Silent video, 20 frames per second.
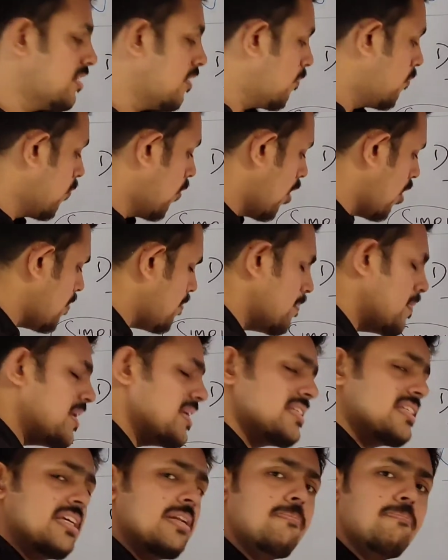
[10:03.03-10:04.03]
The verb
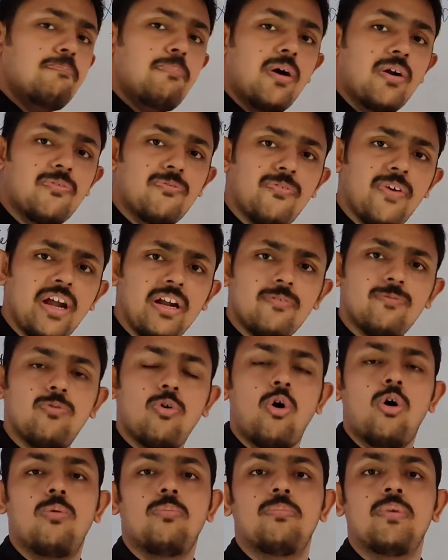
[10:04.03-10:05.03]
is in perfect
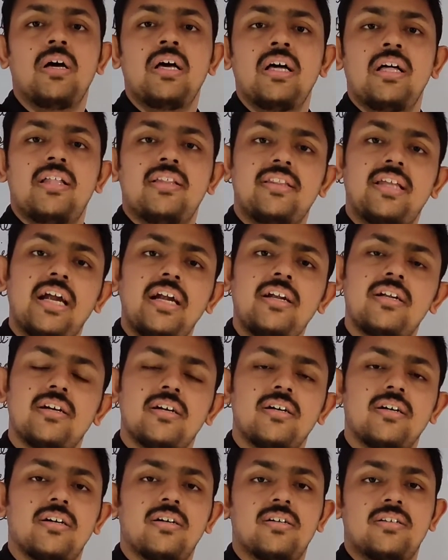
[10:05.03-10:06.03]
form. That
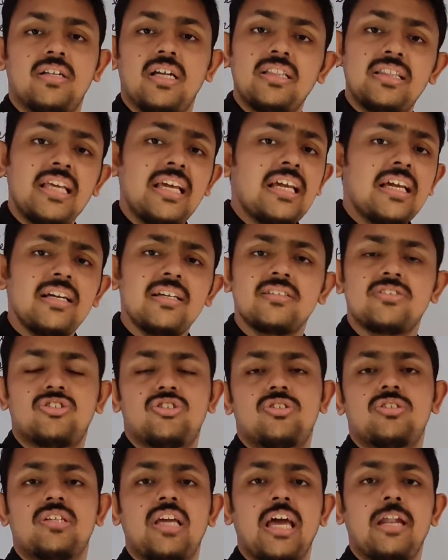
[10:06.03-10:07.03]
nothing
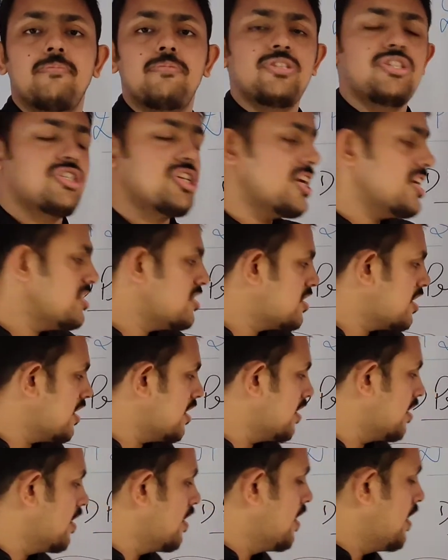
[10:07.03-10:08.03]
can be changed here.
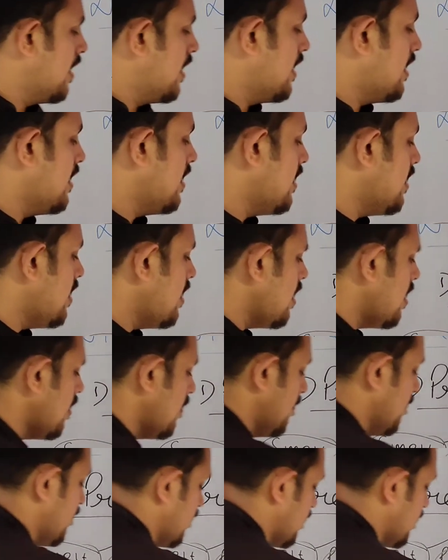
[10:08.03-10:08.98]
He,